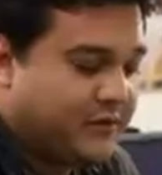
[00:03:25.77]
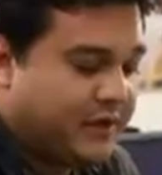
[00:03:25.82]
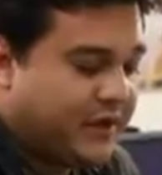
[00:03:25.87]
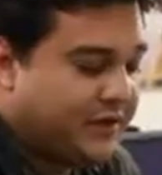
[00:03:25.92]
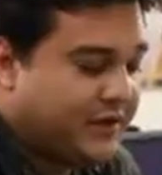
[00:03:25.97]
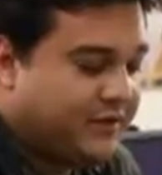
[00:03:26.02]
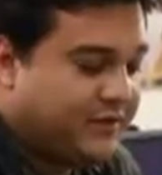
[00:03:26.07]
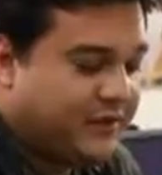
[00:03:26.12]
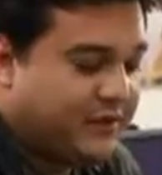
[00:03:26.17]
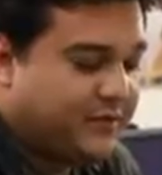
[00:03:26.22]
from
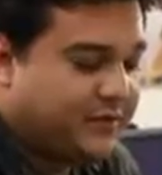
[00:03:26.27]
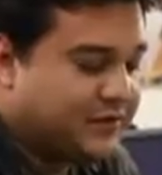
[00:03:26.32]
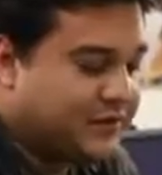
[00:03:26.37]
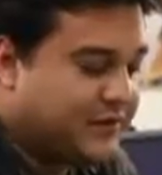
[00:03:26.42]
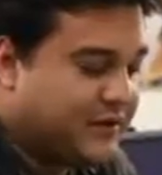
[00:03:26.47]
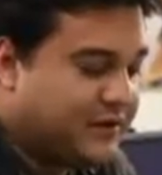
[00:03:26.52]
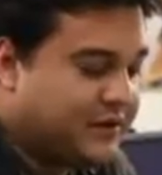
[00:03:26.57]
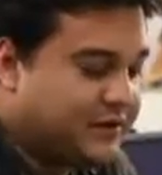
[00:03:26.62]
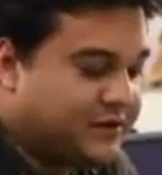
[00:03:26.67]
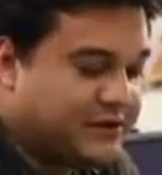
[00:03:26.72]
any theme
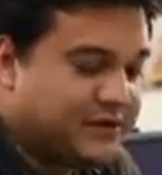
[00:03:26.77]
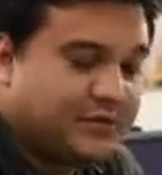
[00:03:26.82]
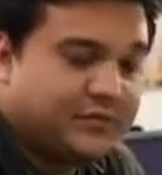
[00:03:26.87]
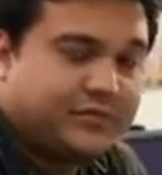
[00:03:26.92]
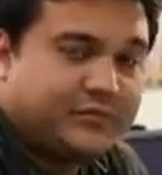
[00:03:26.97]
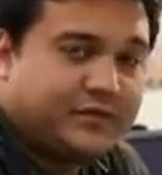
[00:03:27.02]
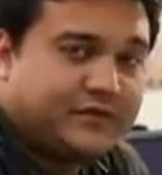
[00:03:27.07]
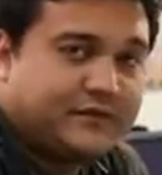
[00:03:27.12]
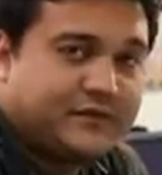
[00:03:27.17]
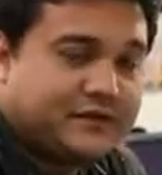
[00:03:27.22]
as long as
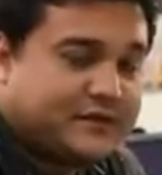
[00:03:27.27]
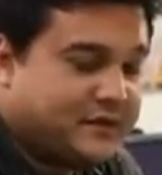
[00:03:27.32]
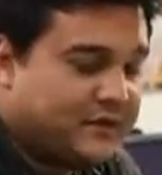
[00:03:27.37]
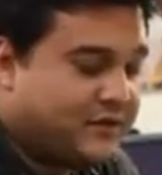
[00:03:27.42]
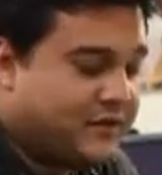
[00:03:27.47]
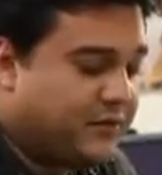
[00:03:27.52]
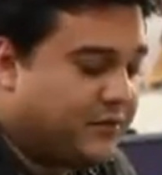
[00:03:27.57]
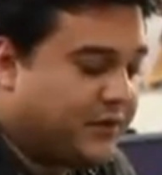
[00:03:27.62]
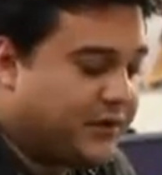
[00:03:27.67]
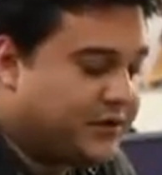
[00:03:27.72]
it fits
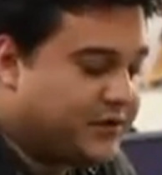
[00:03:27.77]
into your